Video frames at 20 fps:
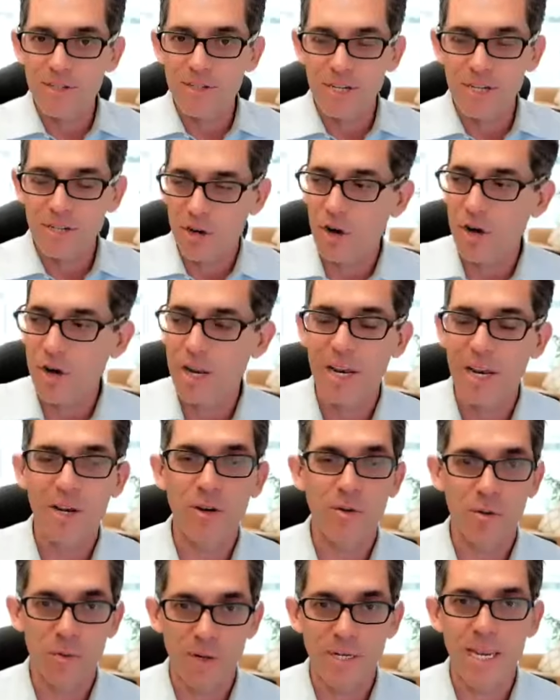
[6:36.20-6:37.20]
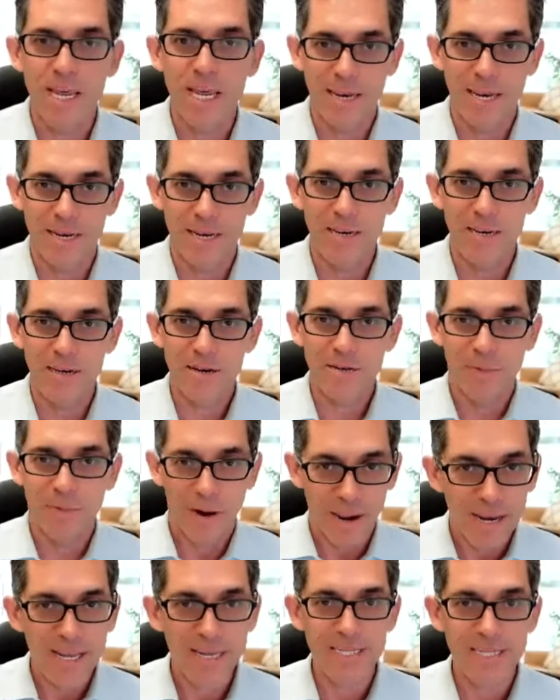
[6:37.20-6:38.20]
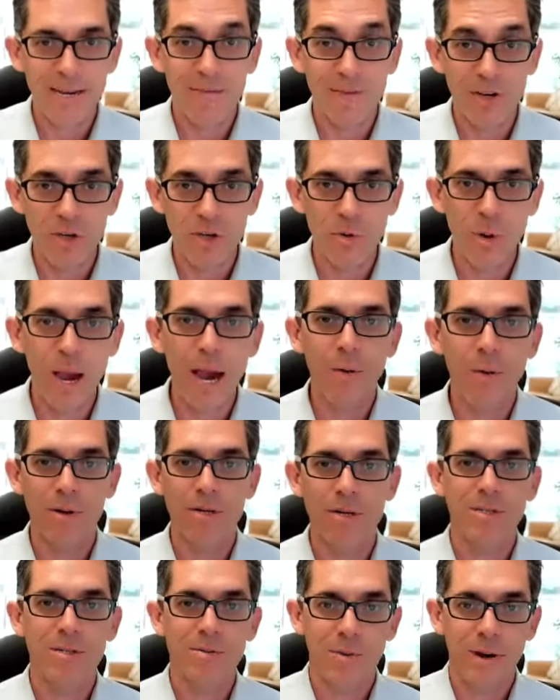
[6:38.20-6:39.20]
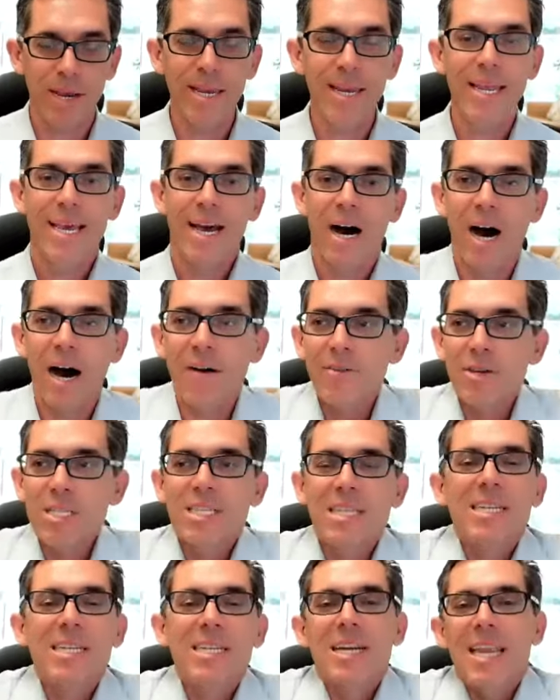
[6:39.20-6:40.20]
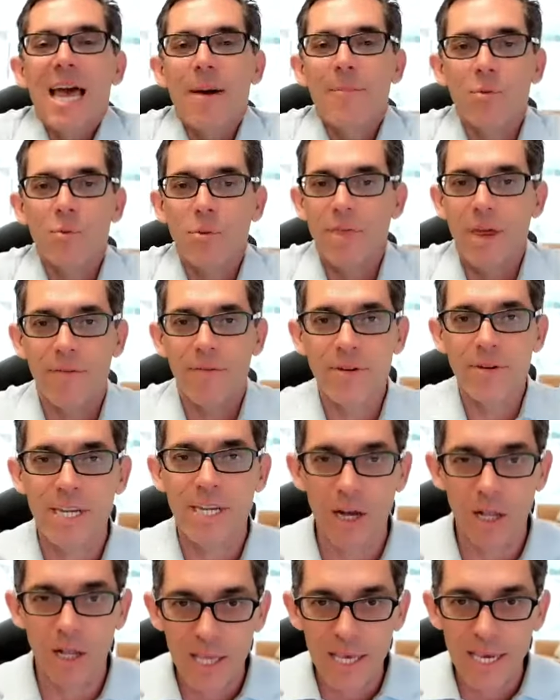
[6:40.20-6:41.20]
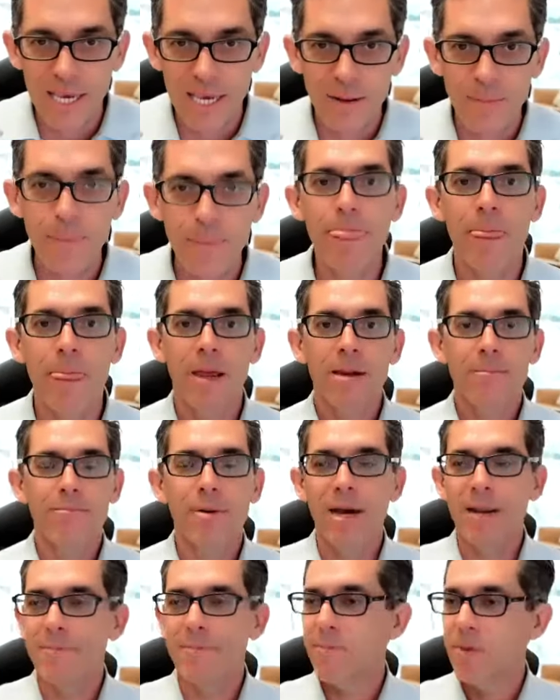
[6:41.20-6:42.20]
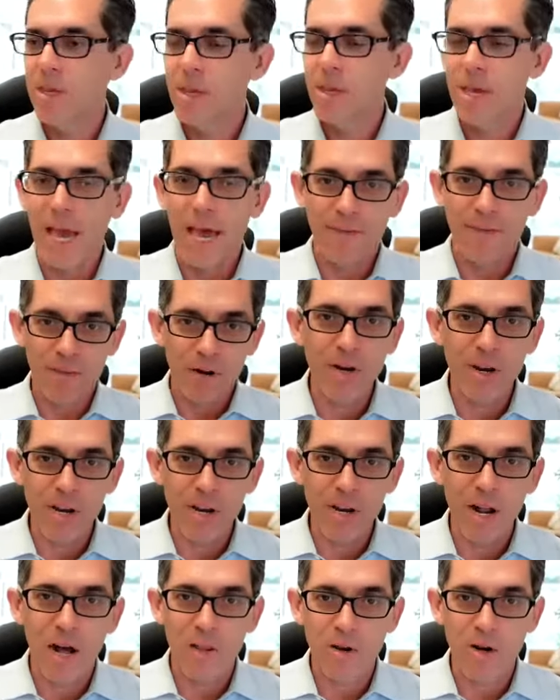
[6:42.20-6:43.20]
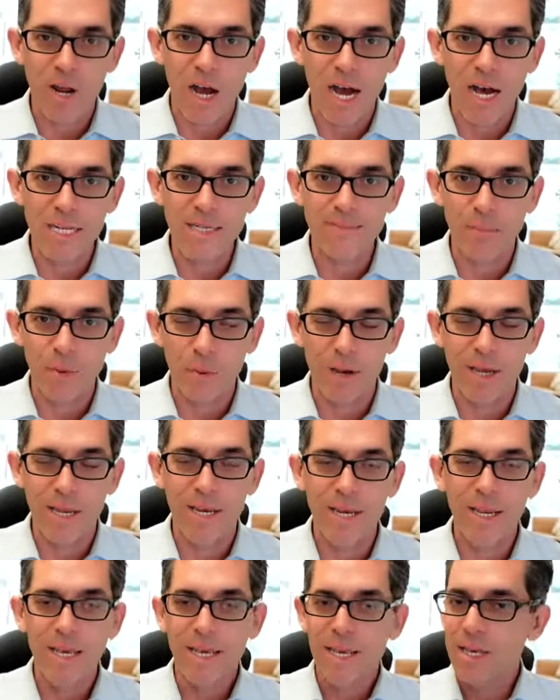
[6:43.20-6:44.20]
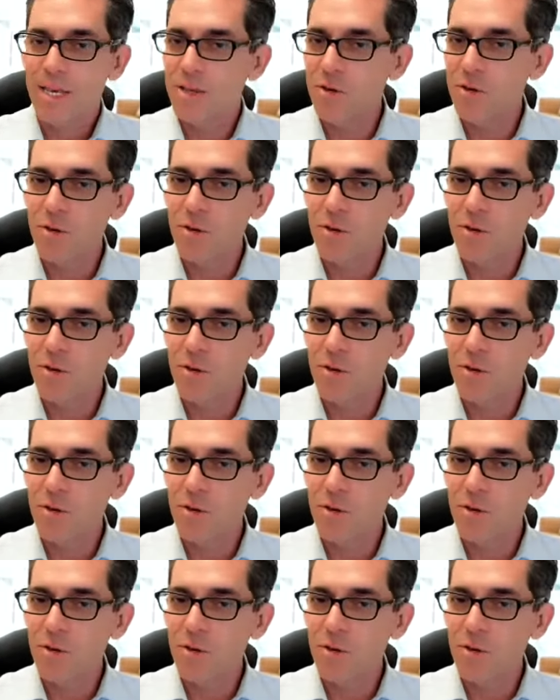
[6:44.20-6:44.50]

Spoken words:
and turn it into a retain, right? In 72 hours, right? Obviously, it doesn't happen with every single lead, but at $30 cost point, you